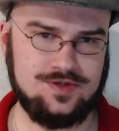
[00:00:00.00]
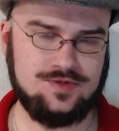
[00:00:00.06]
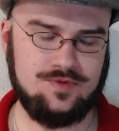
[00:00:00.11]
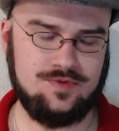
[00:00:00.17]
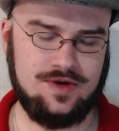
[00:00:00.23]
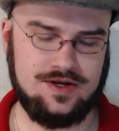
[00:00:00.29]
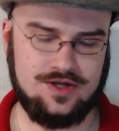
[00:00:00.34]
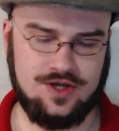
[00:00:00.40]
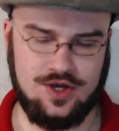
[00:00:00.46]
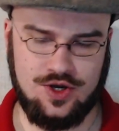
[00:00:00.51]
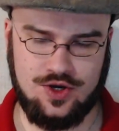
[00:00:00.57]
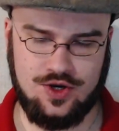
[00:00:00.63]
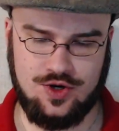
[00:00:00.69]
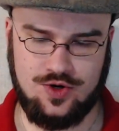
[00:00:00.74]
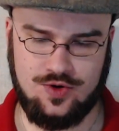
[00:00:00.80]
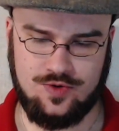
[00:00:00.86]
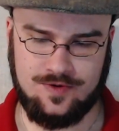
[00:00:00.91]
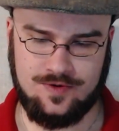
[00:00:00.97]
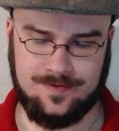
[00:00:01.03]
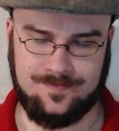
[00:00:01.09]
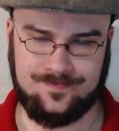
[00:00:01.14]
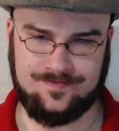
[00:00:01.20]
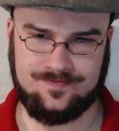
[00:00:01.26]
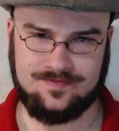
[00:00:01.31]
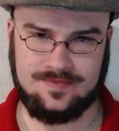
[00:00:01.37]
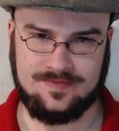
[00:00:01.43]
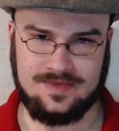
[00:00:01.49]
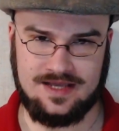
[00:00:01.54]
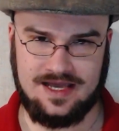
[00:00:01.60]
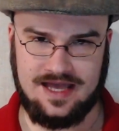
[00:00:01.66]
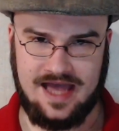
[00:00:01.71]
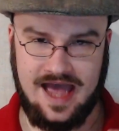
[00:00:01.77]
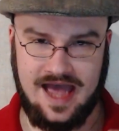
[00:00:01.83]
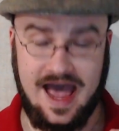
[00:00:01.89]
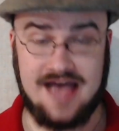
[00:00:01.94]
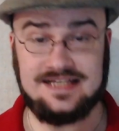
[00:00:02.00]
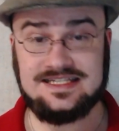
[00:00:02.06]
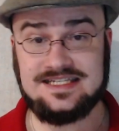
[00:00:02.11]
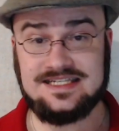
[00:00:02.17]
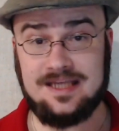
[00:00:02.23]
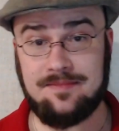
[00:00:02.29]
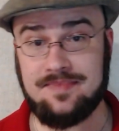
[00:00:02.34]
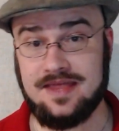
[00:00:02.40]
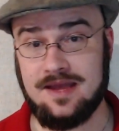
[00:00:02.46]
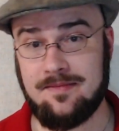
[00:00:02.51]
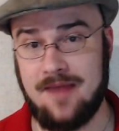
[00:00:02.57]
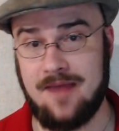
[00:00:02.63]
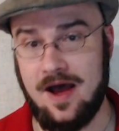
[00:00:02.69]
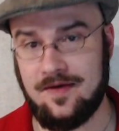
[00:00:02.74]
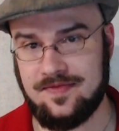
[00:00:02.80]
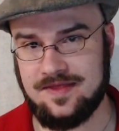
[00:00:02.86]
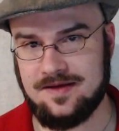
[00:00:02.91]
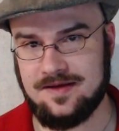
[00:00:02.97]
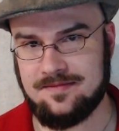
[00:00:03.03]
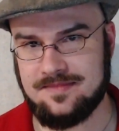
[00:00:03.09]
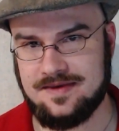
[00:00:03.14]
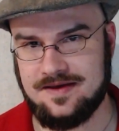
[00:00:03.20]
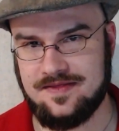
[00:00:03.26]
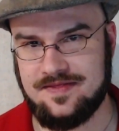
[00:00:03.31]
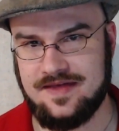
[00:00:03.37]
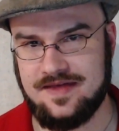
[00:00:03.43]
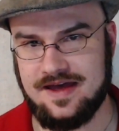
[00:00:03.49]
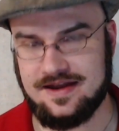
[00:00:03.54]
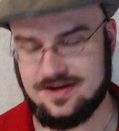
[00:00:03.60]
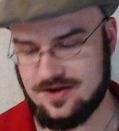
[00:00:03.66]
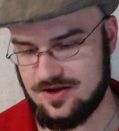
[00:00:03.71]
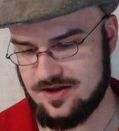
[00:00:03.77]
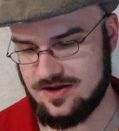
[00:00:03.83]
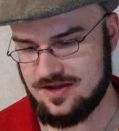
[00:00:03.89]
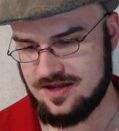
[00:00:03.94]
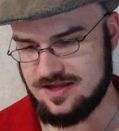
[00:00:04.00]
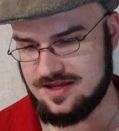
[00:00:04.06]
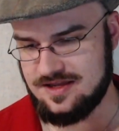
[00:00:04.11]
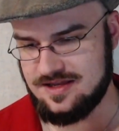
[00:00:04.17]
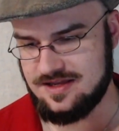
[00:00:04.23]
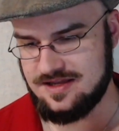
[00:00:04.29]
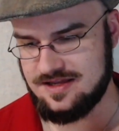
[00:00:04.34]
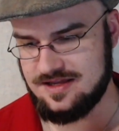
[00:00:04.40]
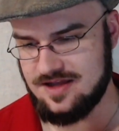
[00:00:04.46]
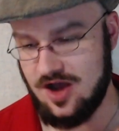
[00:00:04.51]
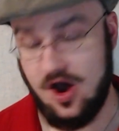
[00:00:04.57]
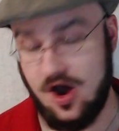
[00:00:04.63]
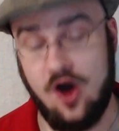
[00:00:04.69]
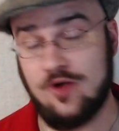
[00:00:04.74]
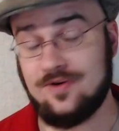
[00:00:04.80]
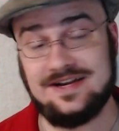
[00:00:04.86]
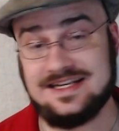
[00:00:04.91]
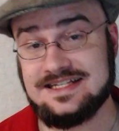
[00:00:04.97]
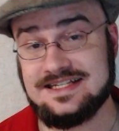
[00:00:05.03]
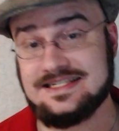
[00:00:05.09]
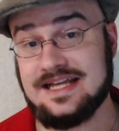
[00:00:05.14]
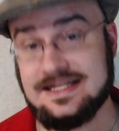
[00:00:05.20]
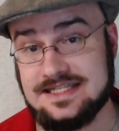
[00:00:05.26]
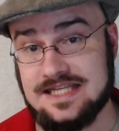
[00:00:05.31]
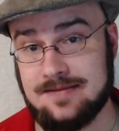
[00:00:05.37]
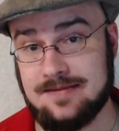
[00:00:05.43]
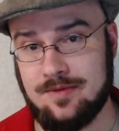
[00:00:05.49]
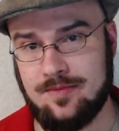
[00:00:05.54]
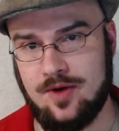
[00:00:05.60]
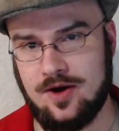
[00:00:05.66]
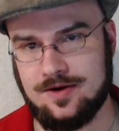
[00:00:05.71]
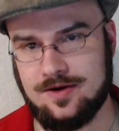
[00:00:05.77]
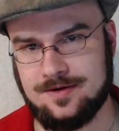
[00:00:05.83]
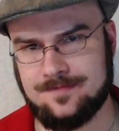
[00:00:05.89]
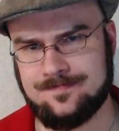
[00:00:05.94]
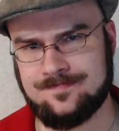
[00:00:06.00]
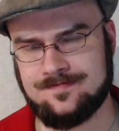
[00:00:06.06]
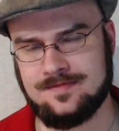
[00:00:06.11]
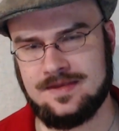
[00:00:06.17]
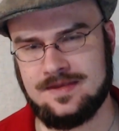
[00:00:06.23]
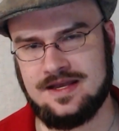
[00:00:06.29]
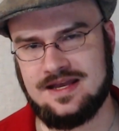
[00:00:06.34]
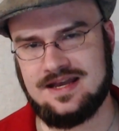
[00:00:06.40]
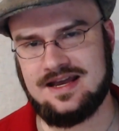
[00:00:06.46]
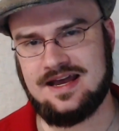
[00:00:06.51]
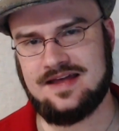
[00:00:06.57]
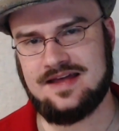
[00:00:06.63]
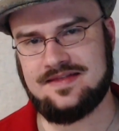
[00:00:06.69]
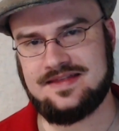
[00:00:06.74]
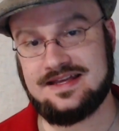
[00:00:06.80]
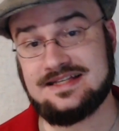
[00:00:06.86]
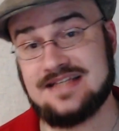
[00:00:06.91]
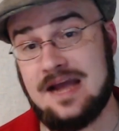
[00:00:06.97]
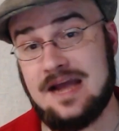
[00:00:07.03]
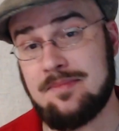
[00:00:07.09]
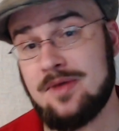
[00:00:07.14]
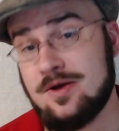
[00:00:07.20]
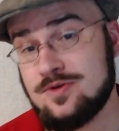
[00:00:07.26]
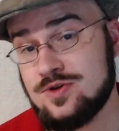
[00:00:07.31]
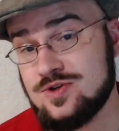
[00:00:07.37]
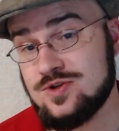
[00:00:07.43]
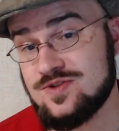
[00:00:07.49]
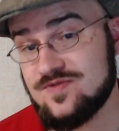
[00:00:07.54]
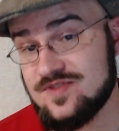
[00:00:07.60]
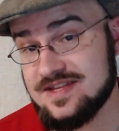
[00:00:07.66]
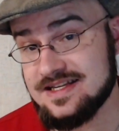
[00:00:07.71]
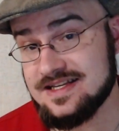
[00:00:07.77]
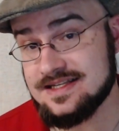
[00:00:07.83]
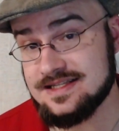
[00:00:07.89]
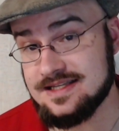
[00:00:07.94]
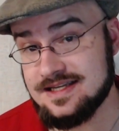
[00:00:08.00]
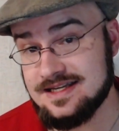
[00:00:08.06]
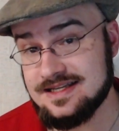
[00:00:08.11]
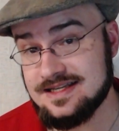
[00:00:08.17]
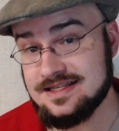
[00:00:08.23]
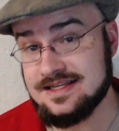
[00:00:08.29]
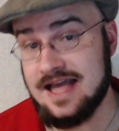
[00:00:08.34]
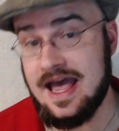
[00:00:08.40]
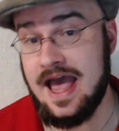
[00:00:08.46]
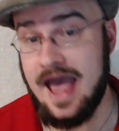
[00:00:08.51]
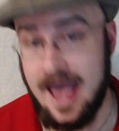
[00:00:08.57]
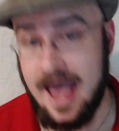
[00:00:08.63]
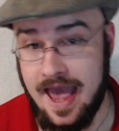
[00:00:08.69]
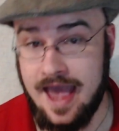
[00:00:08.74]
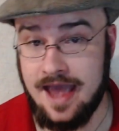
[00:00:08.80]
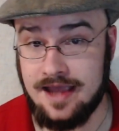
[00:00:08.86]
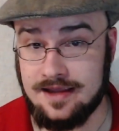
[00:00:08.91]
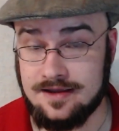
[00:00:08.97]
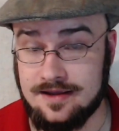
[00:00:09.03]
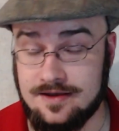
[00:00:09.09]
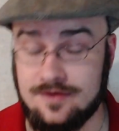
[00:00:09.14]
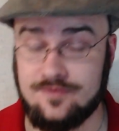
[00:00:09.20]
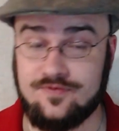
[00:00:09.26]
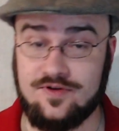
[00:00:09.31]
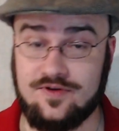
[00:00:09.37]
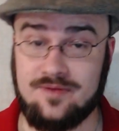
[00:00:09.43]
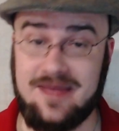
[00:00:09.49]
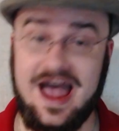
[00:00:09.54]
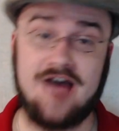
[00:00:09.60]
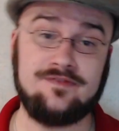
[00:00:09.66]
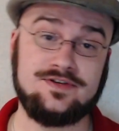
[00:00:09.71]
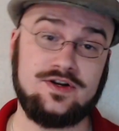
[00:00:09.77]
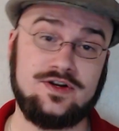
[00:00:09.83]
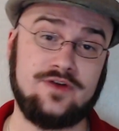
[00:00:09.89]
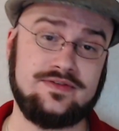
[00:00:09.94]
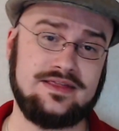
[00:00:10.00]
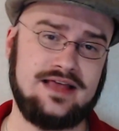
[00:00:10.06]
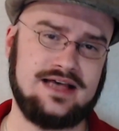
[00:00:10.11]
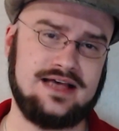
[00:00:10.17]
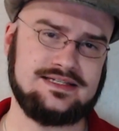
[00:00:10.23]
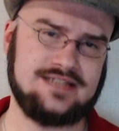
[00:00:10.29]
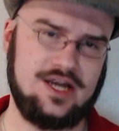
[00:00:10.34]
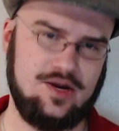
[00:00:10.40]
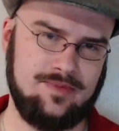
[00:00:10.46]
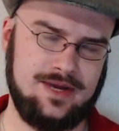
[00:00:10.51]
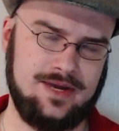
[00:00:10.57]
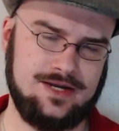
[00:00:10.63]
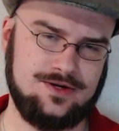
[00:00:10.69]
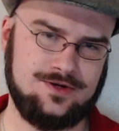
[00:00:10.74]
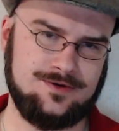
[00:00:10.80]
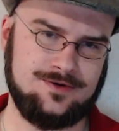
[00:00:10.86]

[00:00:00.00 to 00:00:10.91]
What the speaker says: one who has something about them that already sets them apart. And the example I would use for this is Aang from Avatar: The Last Airbender.